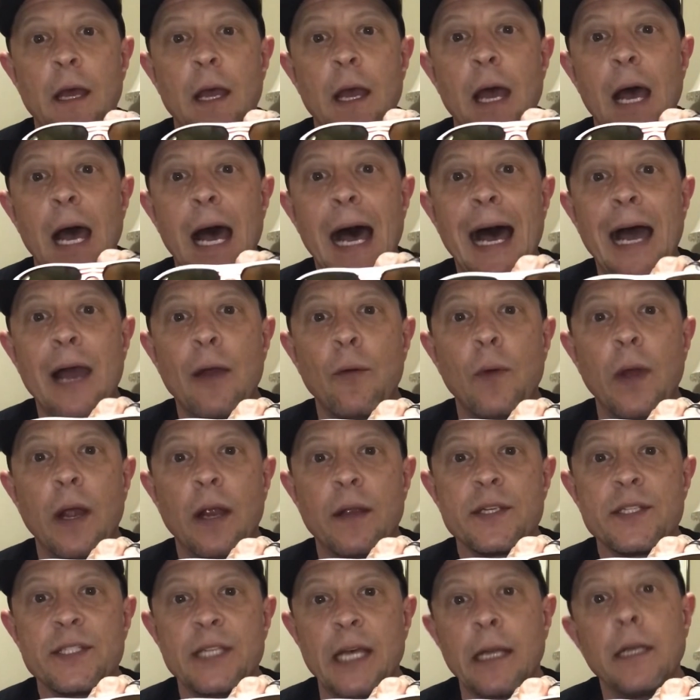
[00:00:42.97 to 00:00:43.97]
eyewear,
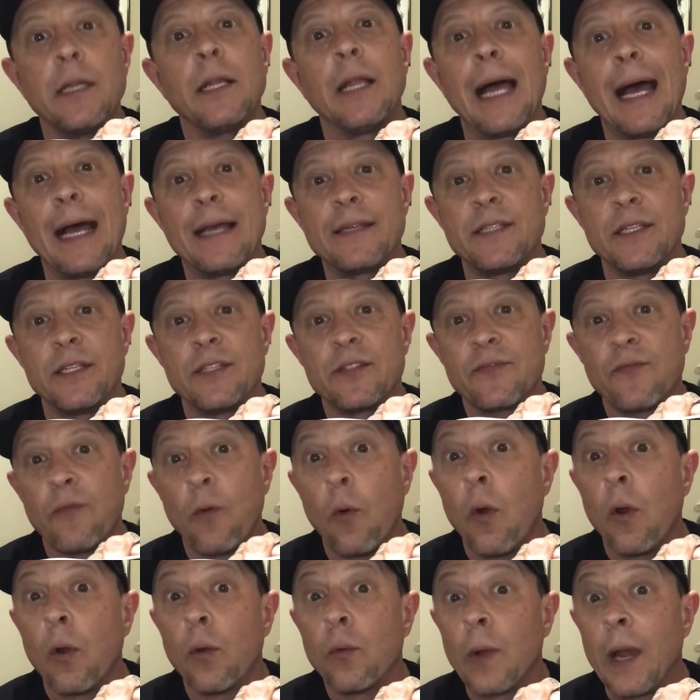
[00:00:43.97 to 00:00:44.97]
sunglasses
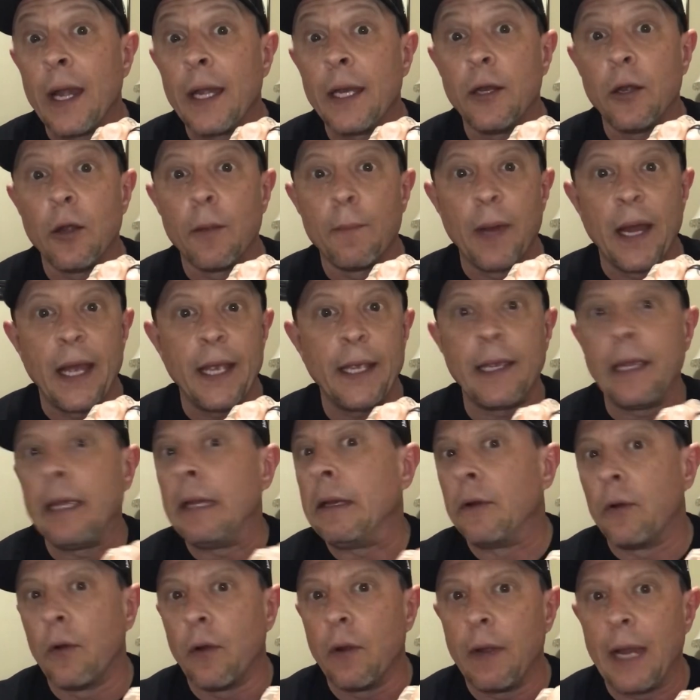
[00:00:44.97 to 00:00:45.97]
for running or biking
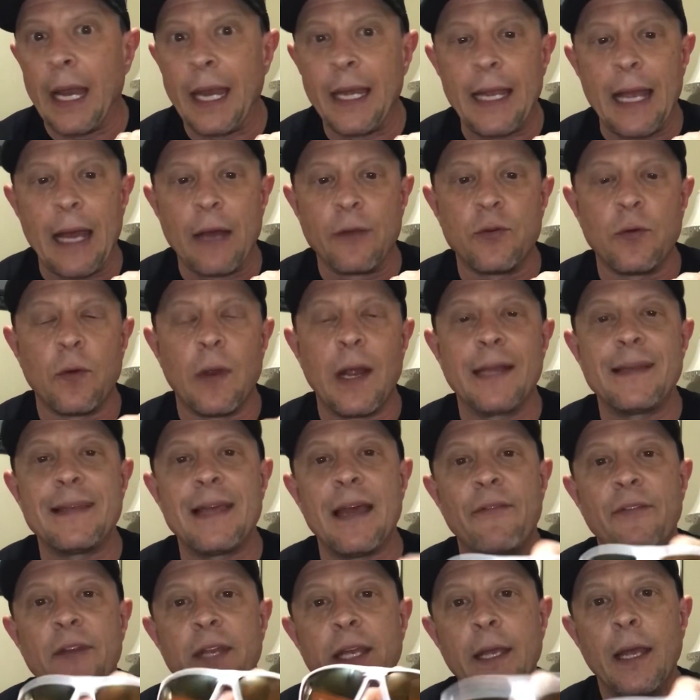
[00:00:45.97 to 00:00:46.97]
or any outdoor
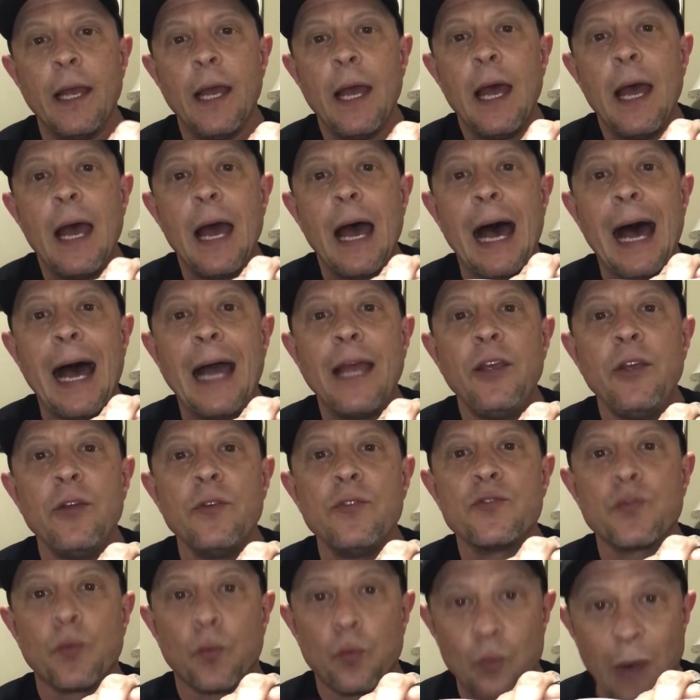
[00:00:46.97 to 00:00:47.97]
activity. I
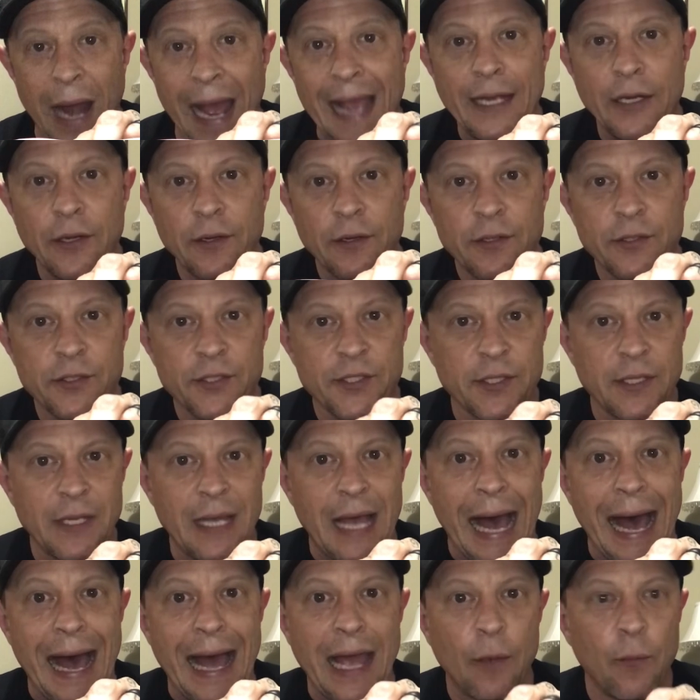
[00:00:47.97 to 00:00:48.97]
use Ryders
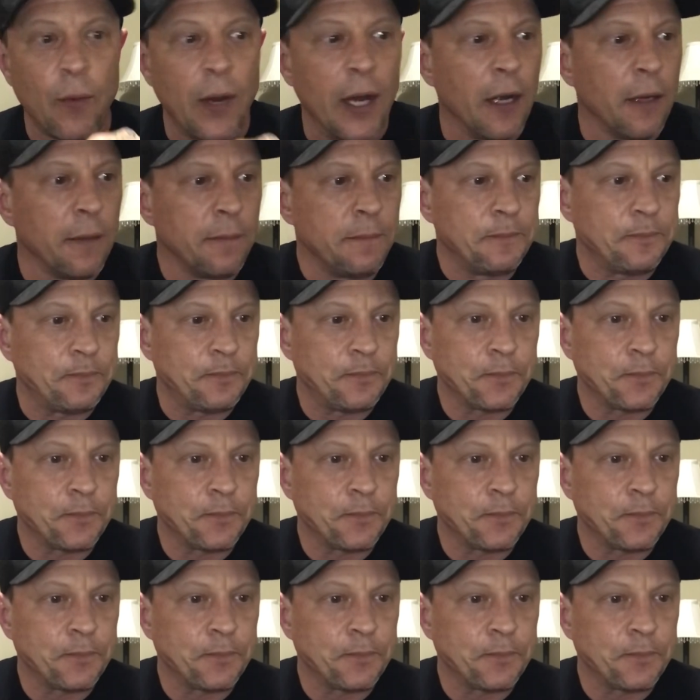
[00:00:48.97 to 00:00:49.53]
eyewear.